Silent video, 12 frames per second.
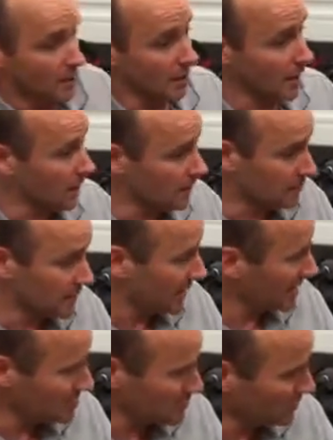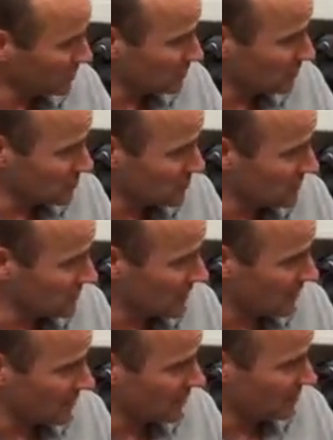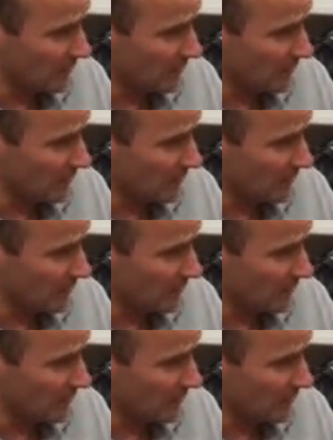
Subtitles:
But he hasn't really received that many